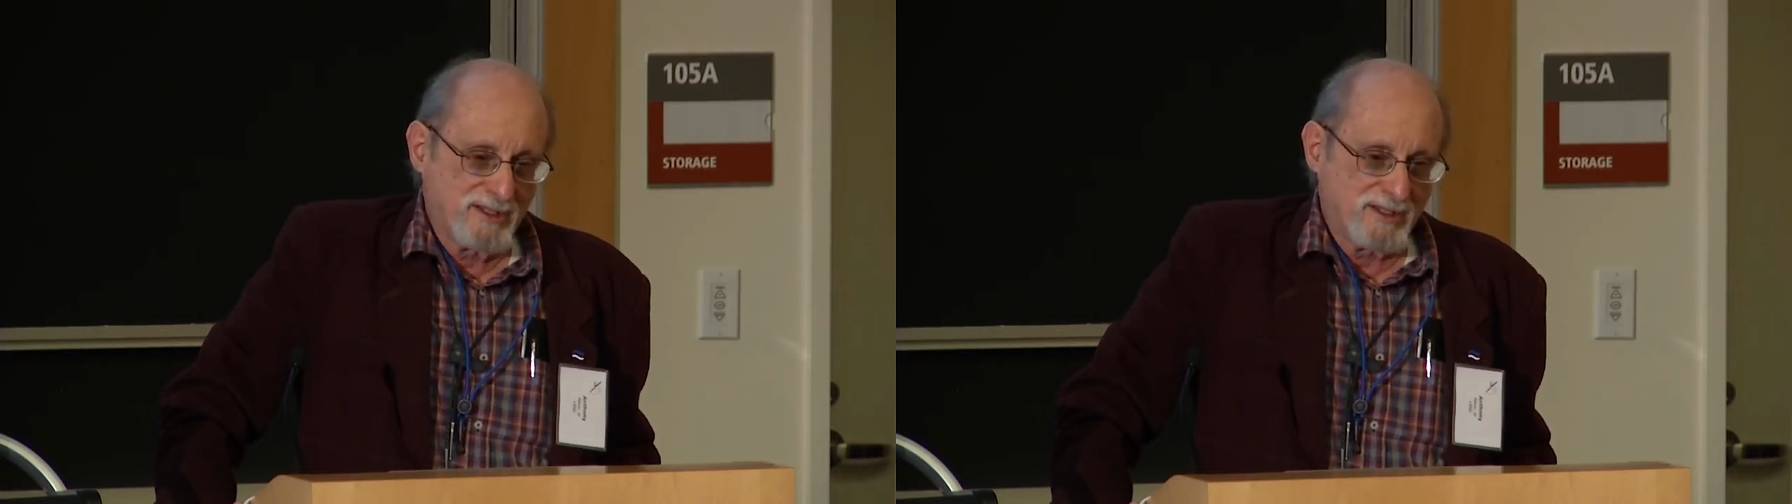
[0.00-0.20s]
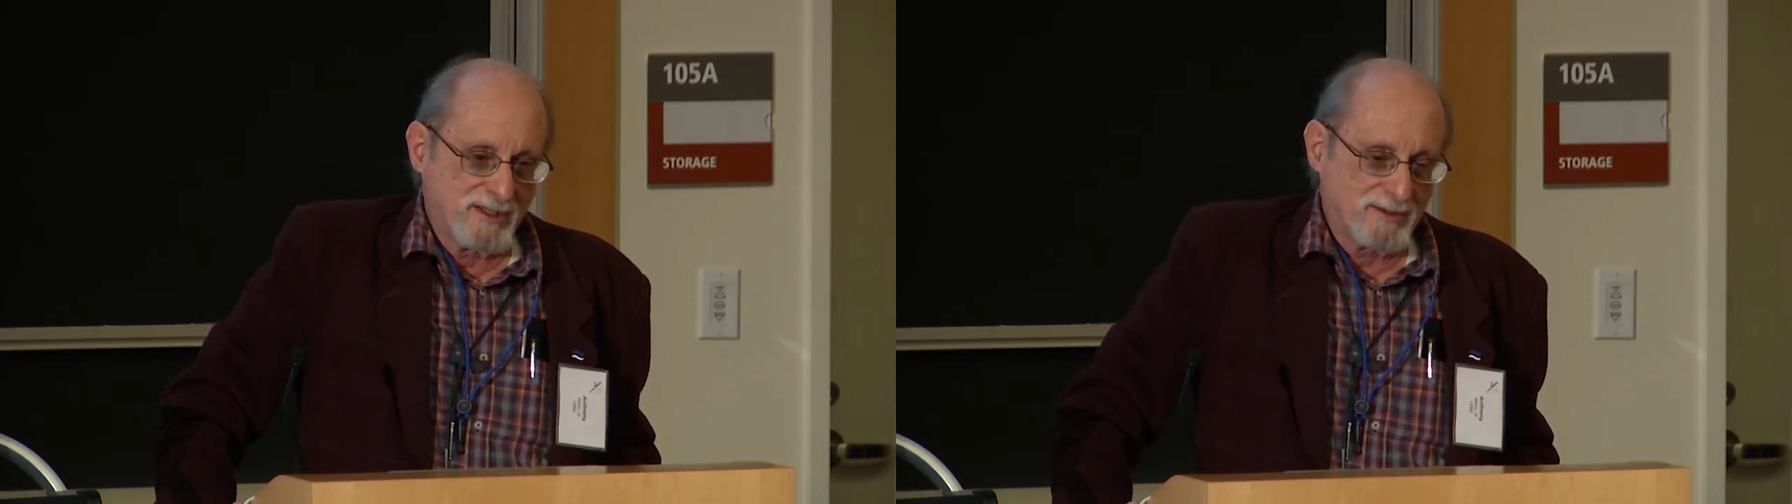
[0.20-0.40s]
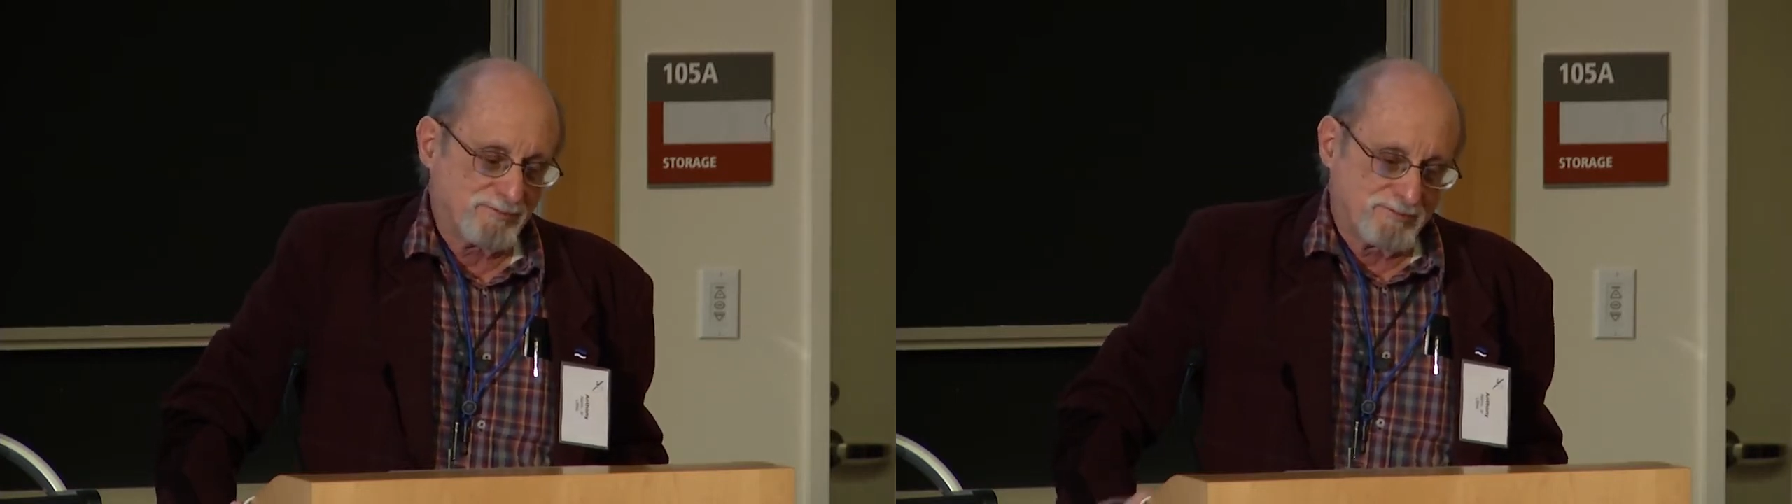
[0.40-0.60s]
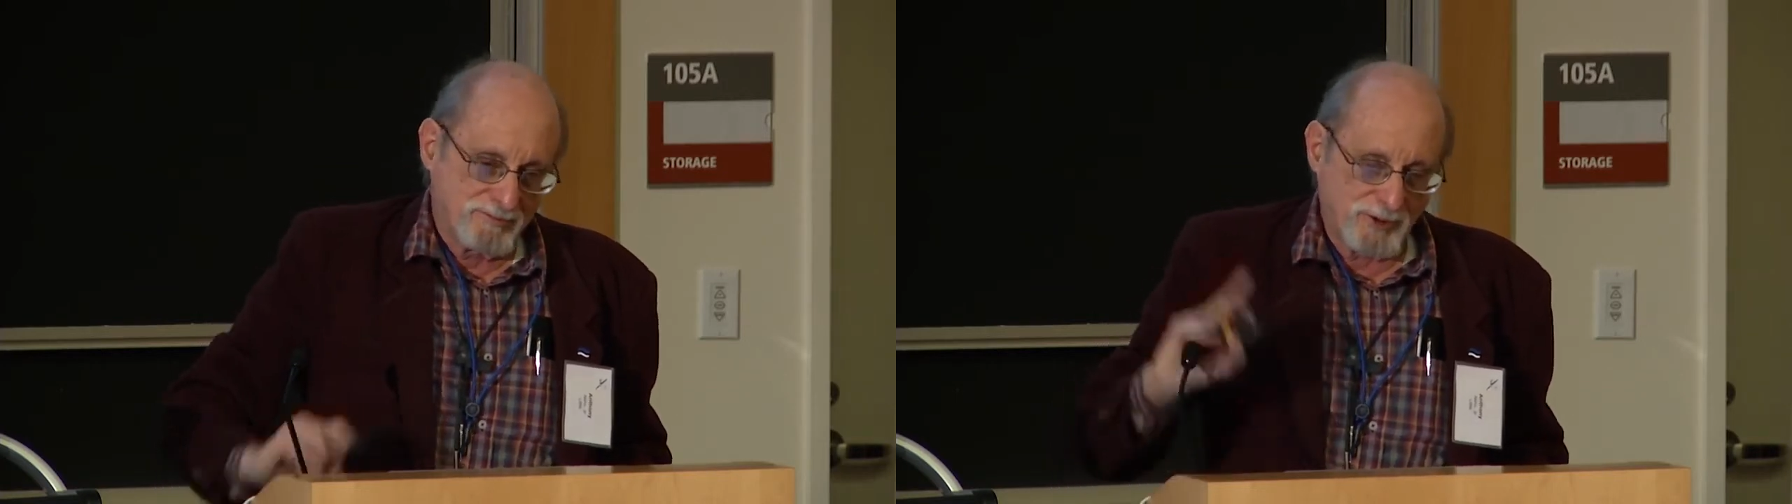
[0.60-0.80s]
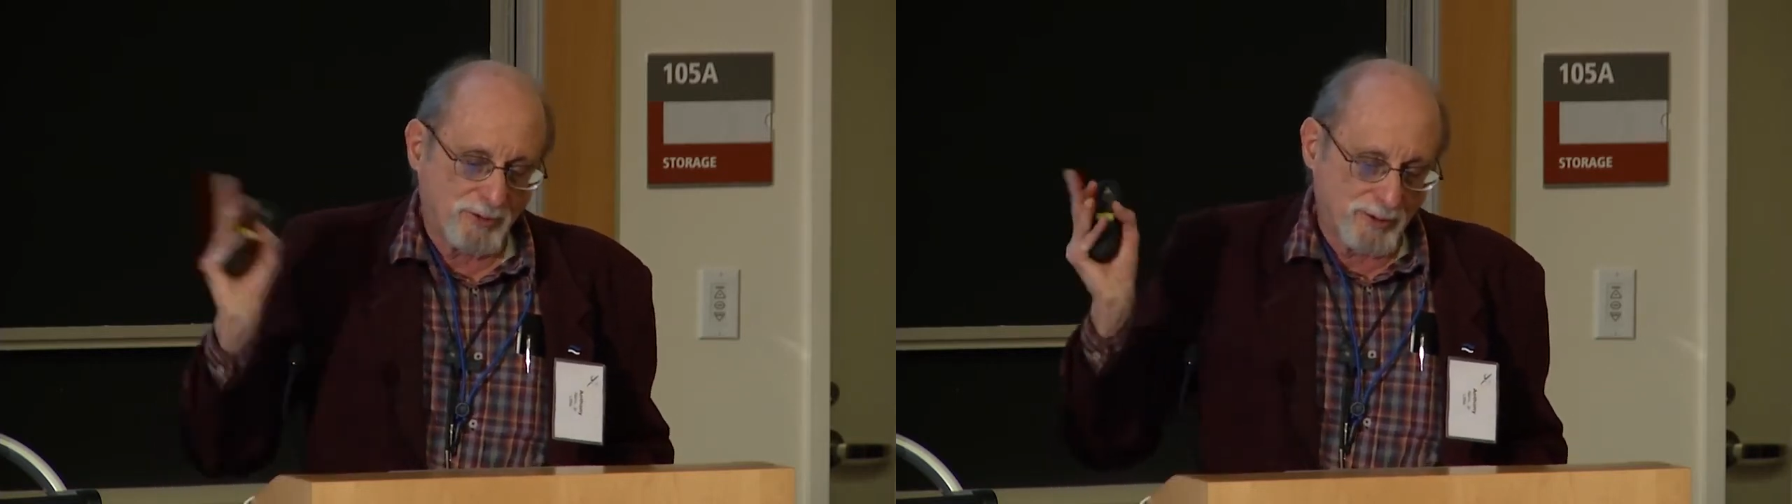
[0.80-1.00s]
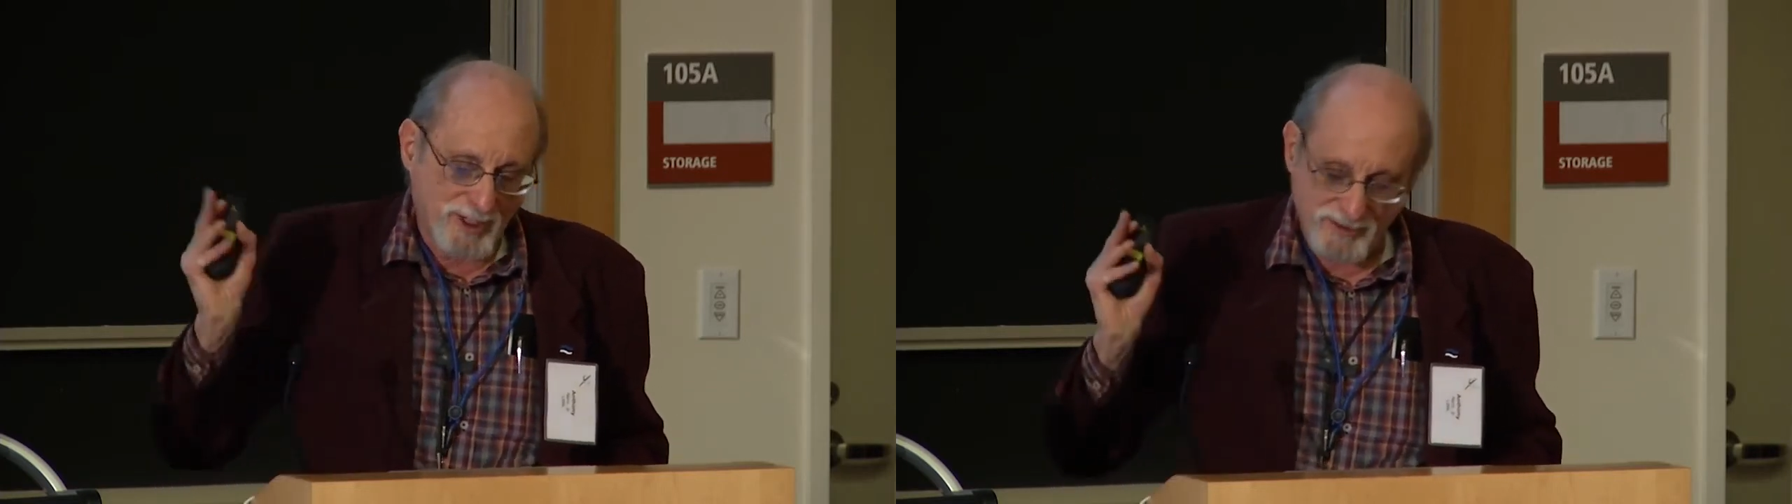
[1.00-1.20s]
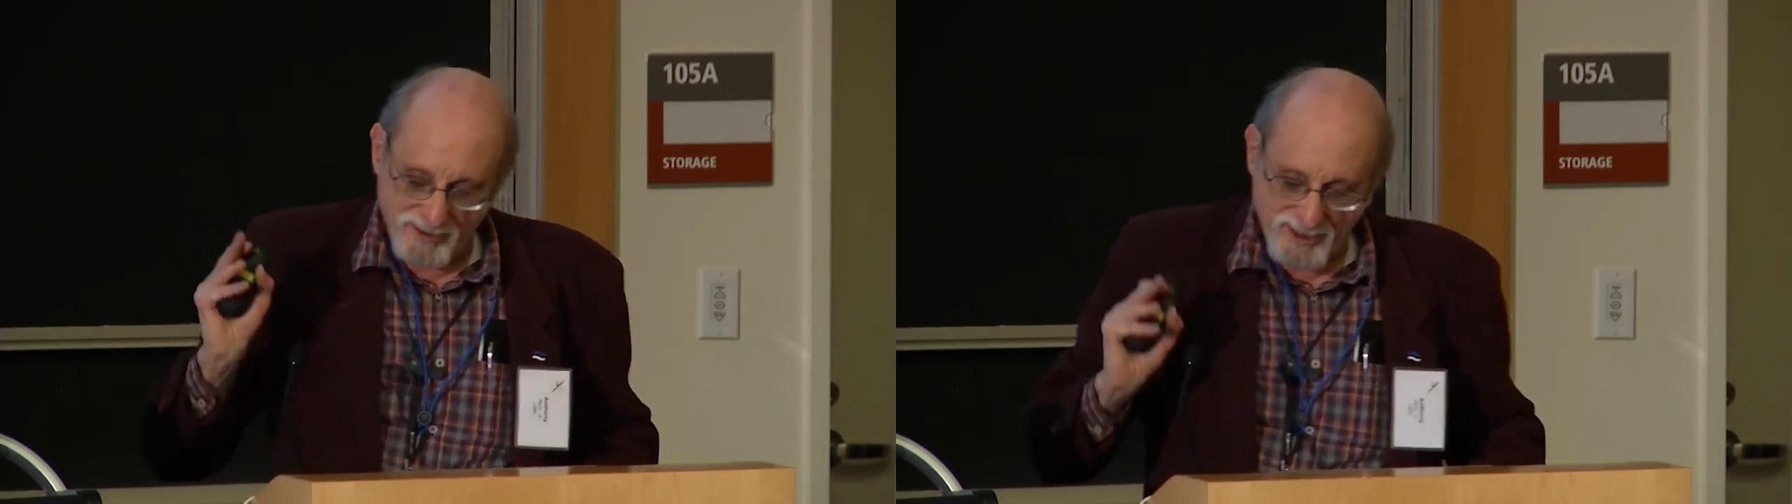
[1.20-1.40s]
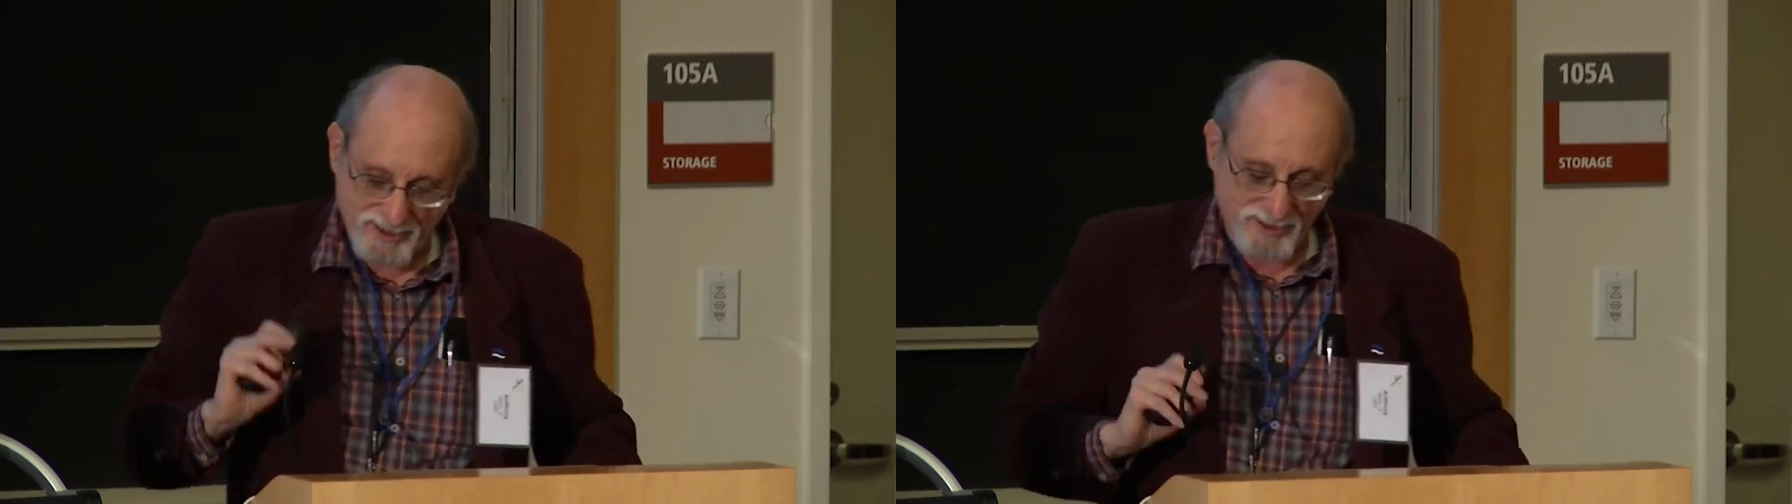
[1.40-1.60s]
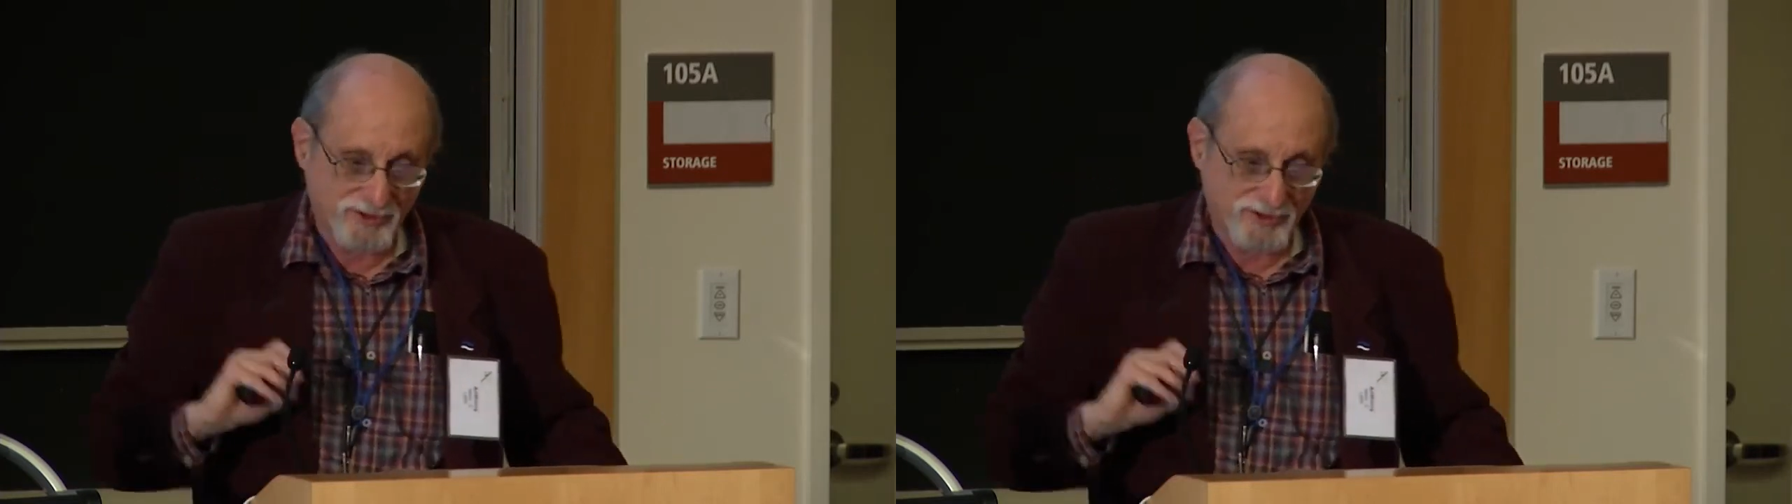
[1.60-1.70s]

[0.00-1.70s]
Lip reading: Don't worry about the title.